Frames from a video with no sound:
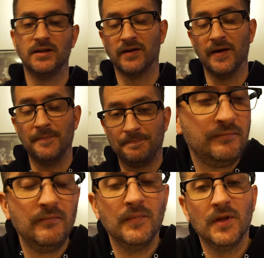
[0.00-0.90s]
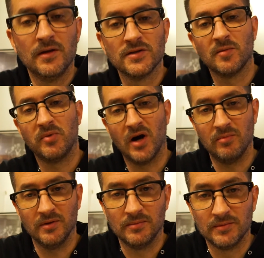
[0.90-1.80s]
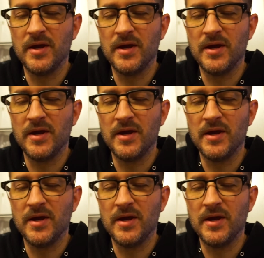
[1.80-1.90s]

Okay, here's the problem.